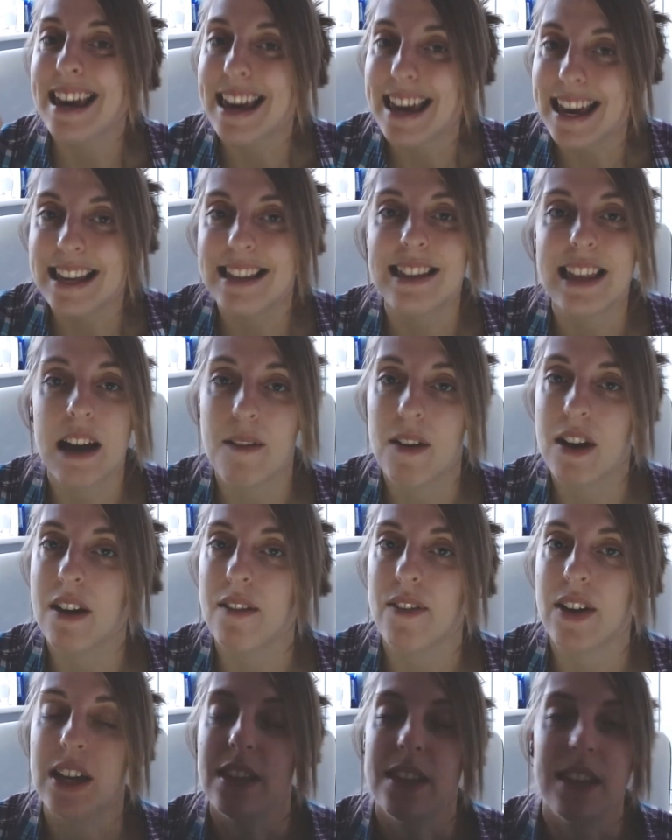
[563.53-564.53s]
is there
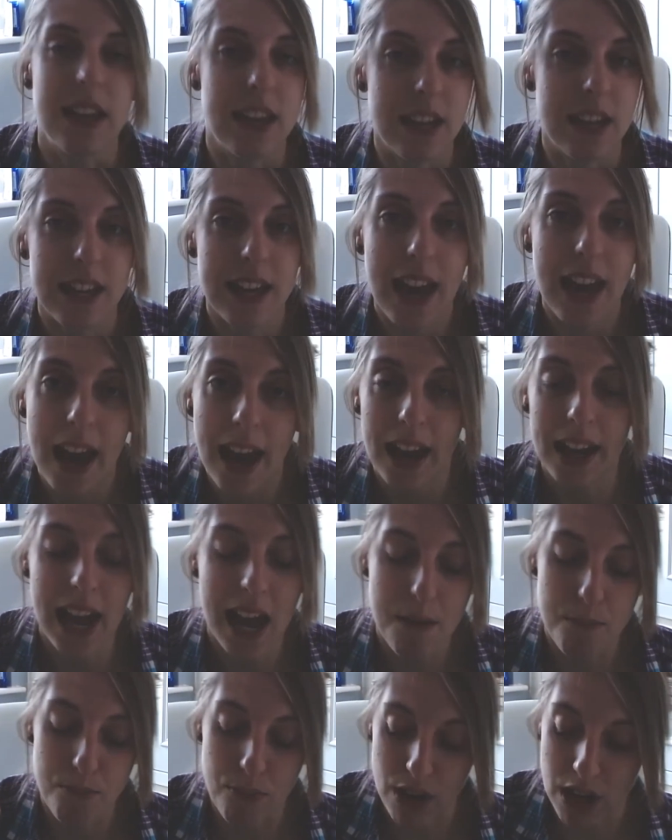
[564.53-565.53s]
anything you need? Can
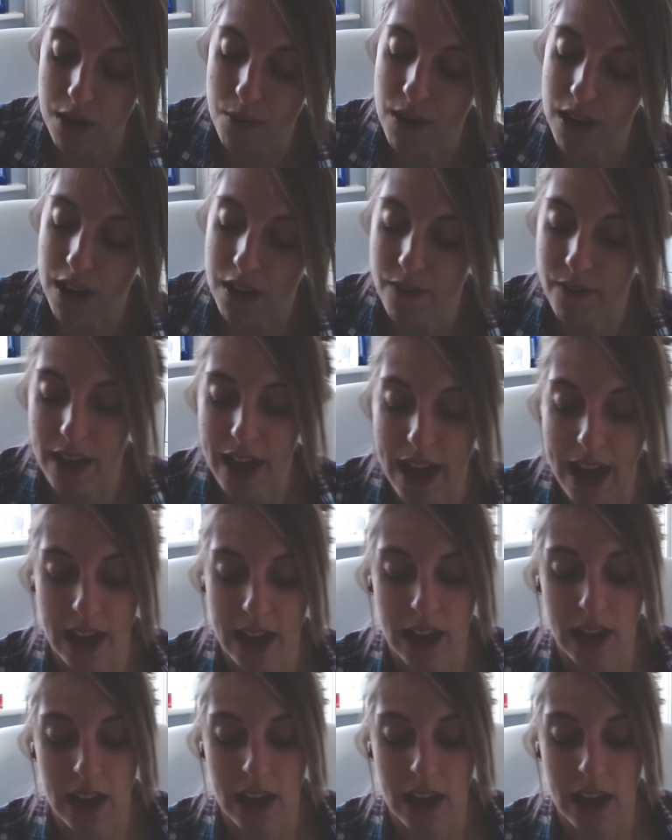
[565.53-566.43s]
I bring you anything?